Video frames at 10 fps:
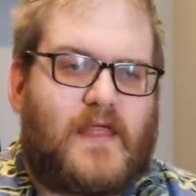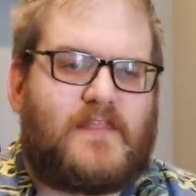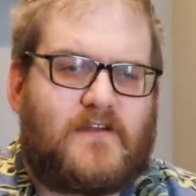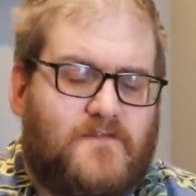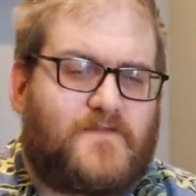
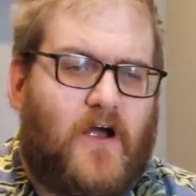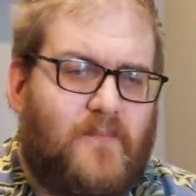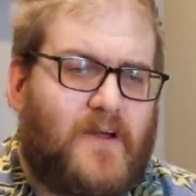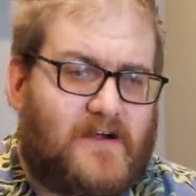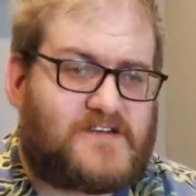There are
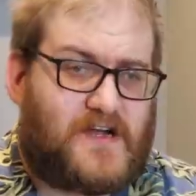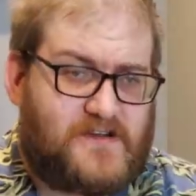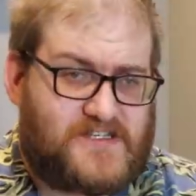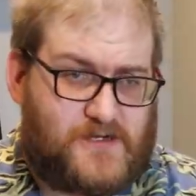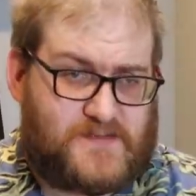far better
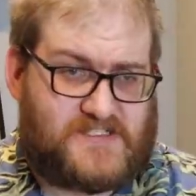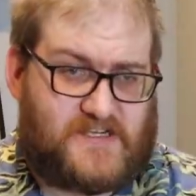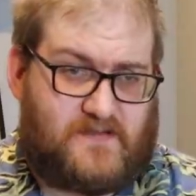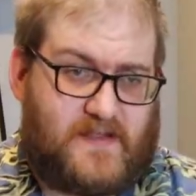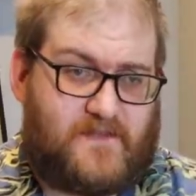charging options
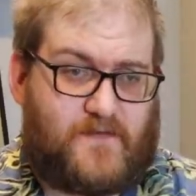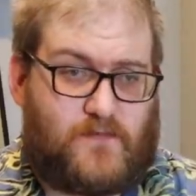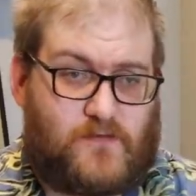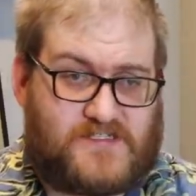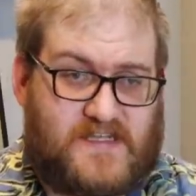out there for
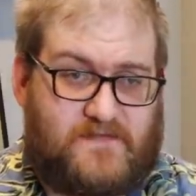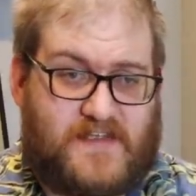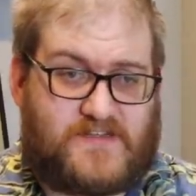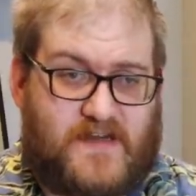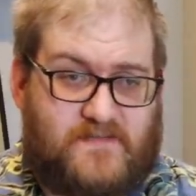most
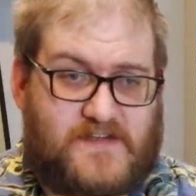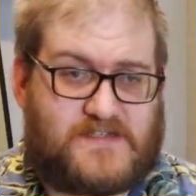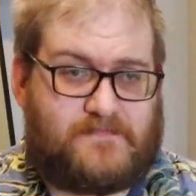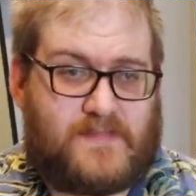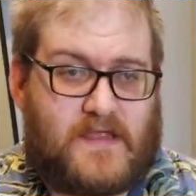EV
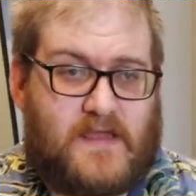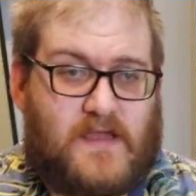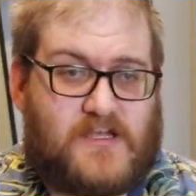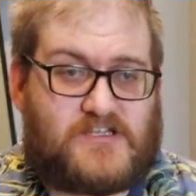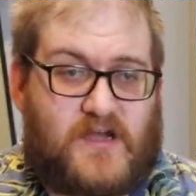drivers,
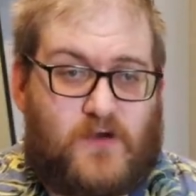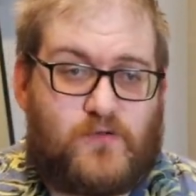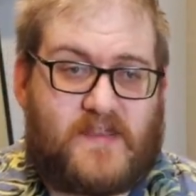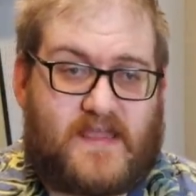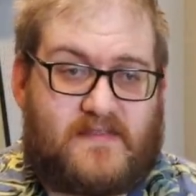so I'd
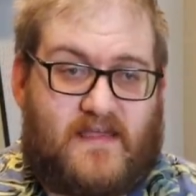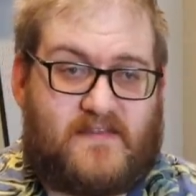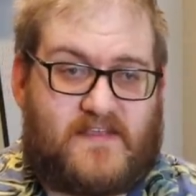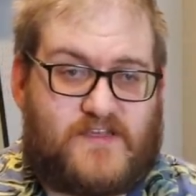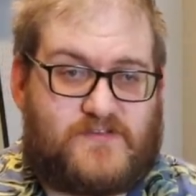only
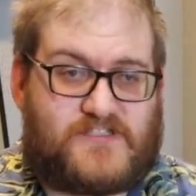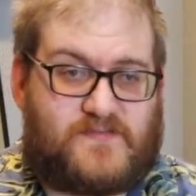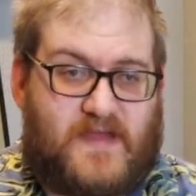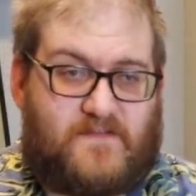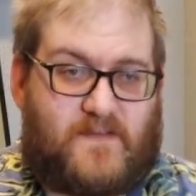tend to use
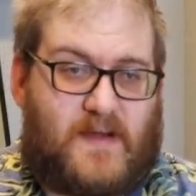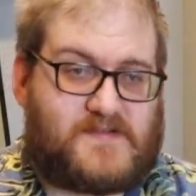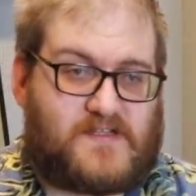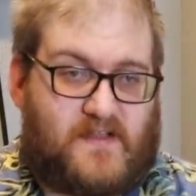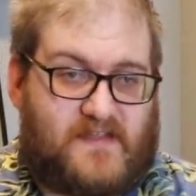them if I'm
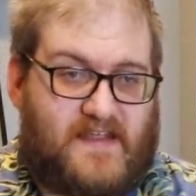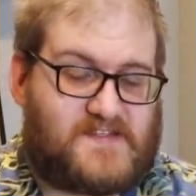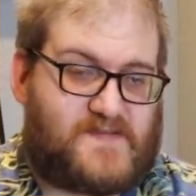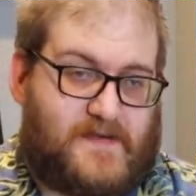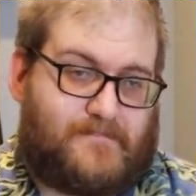absolutely
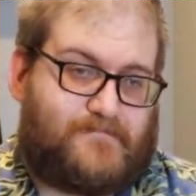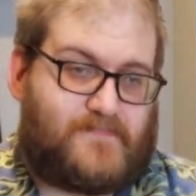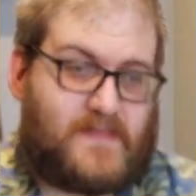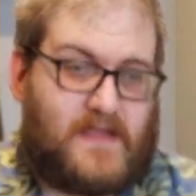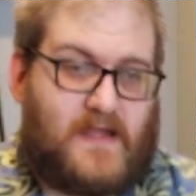desperate.
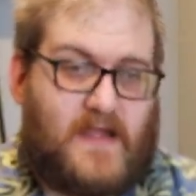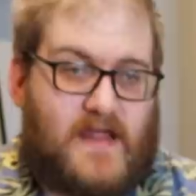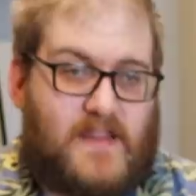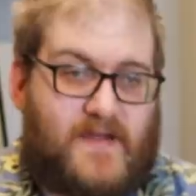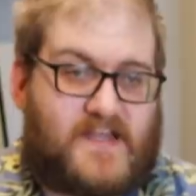
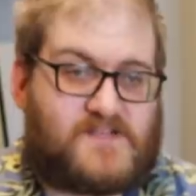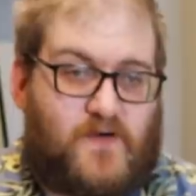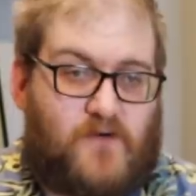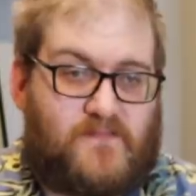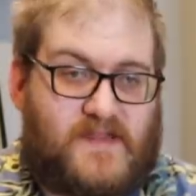The biggest
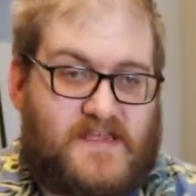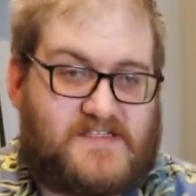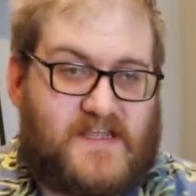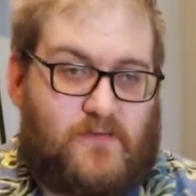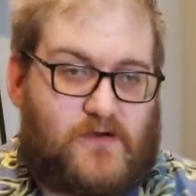problem with
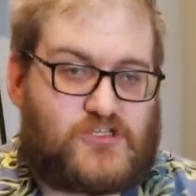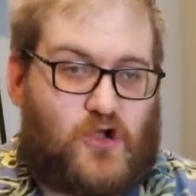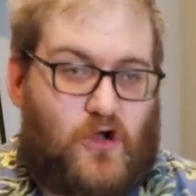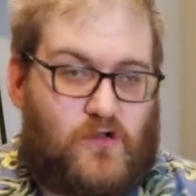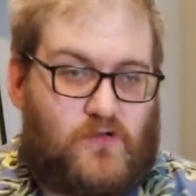these networks
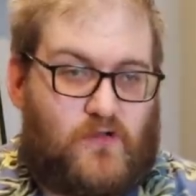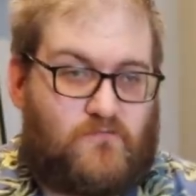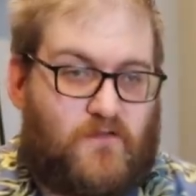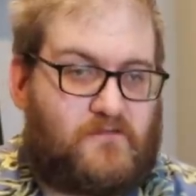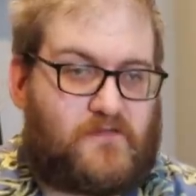all
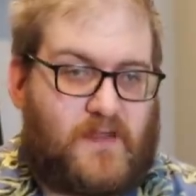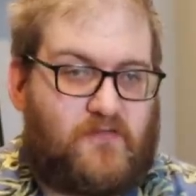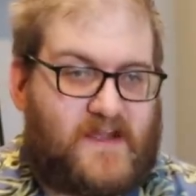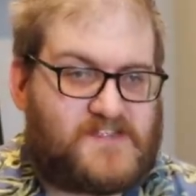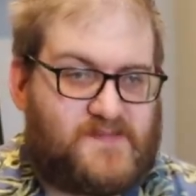roughly
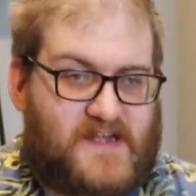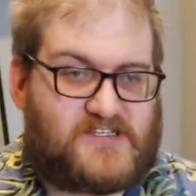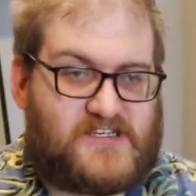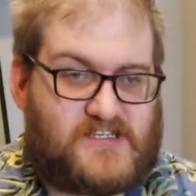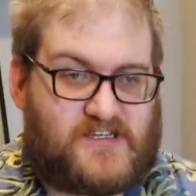price
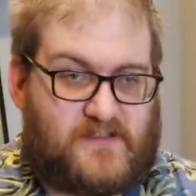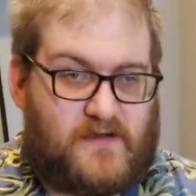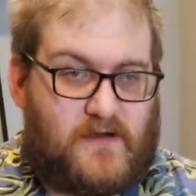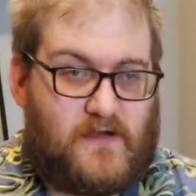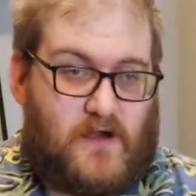matching each
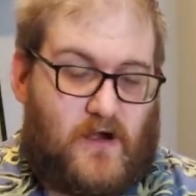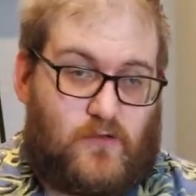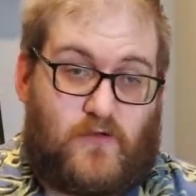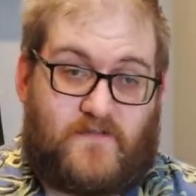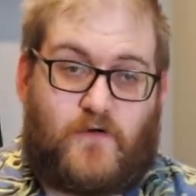other,
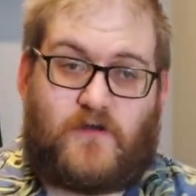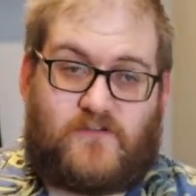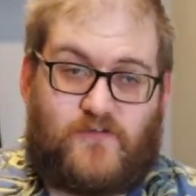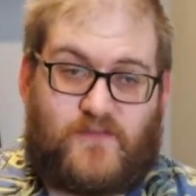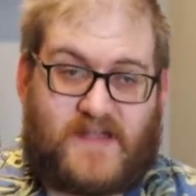although at
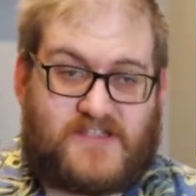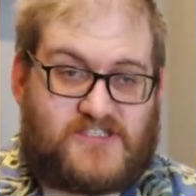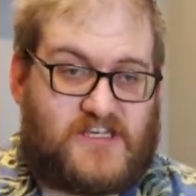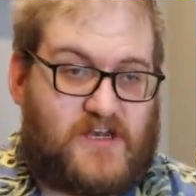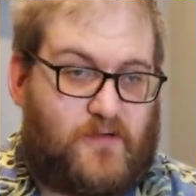42 pence,
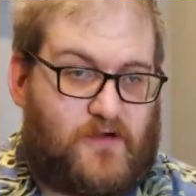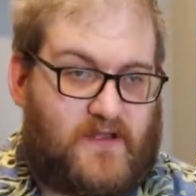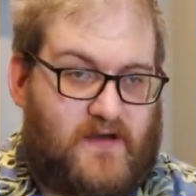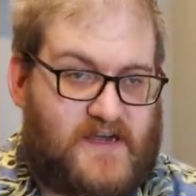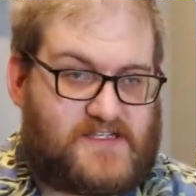GeniePoint
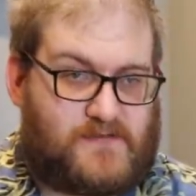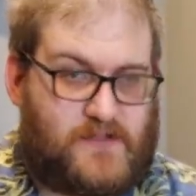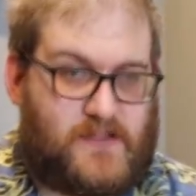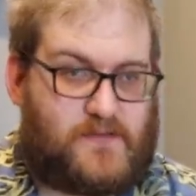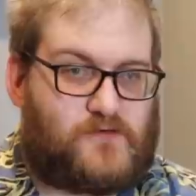are actually
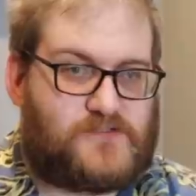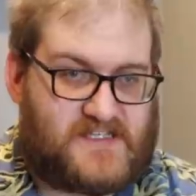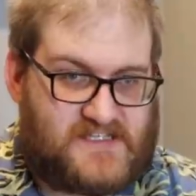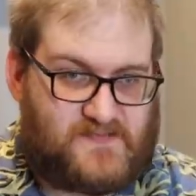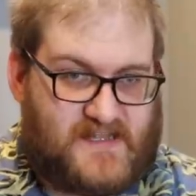one of the most
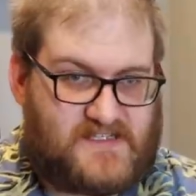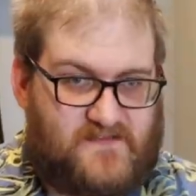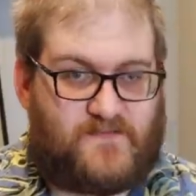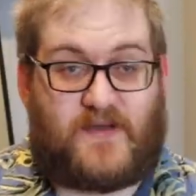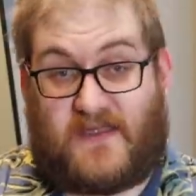
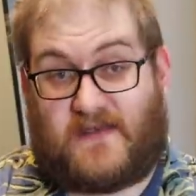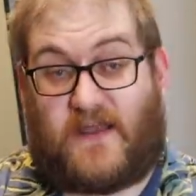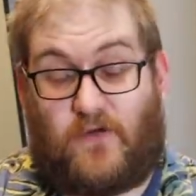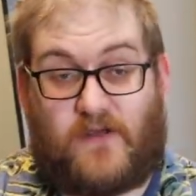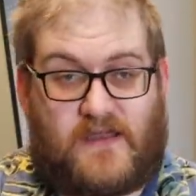expensive, behind
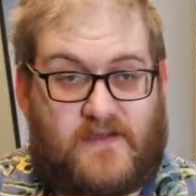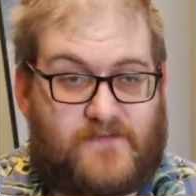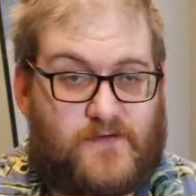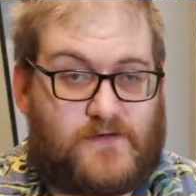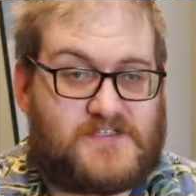Ionity,
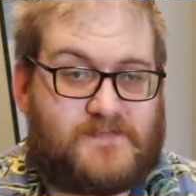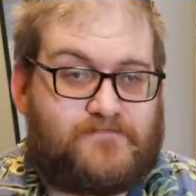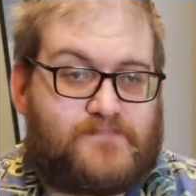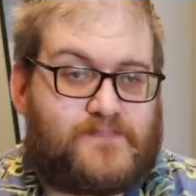of course,